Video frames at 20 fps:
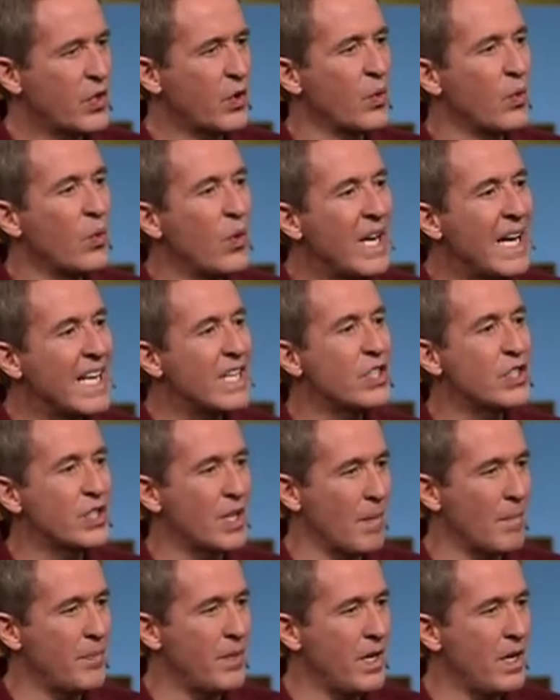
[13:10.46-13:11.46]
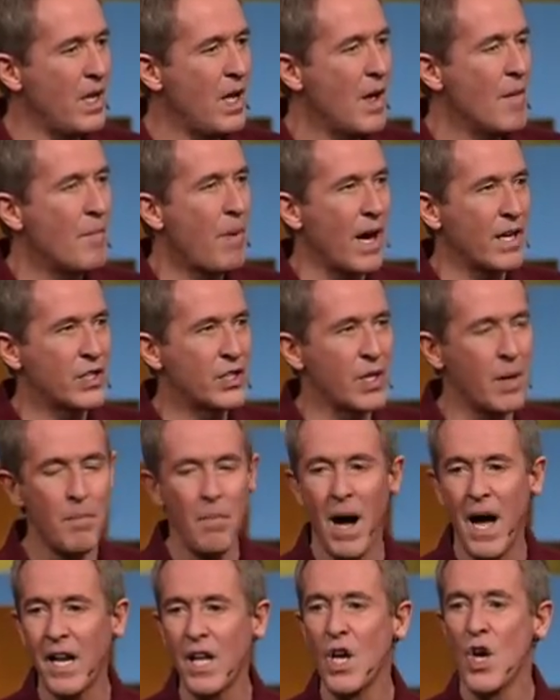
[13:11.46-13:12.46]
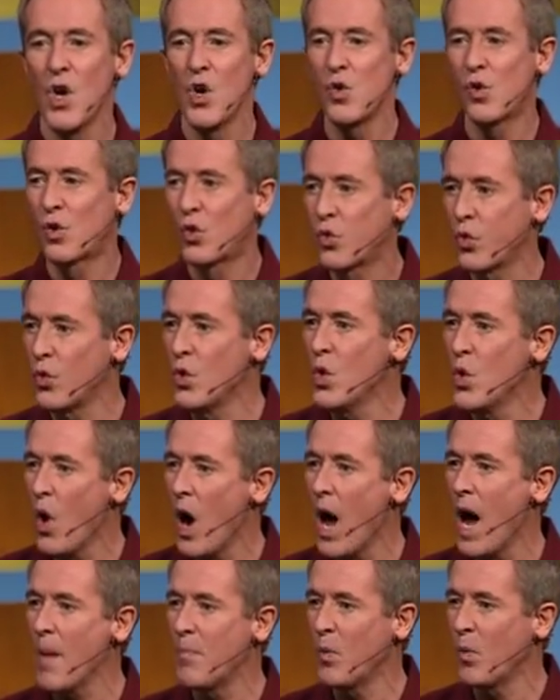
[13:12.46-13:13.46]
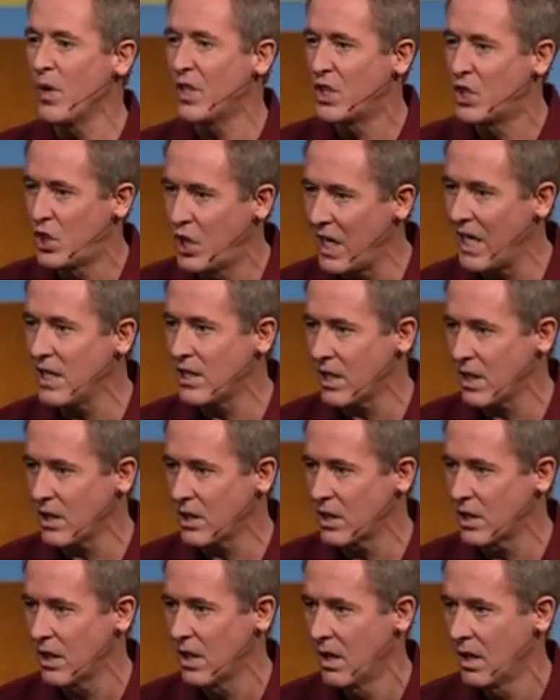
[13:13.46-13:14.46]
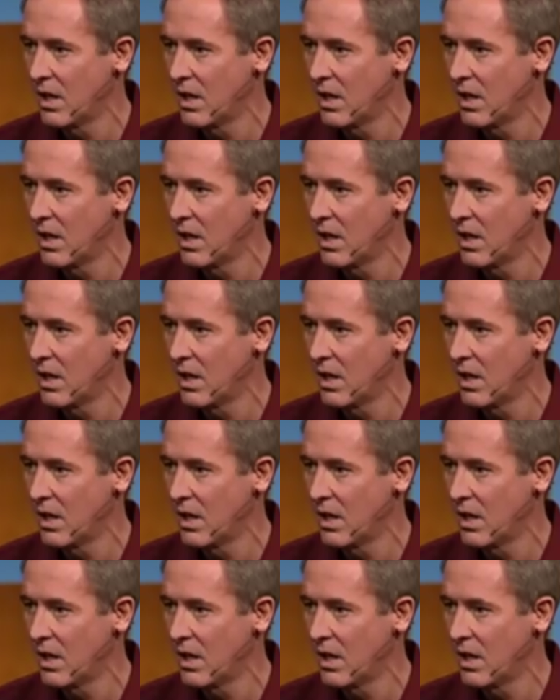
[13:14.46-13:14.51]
read something by somebody who grew up with Jesus?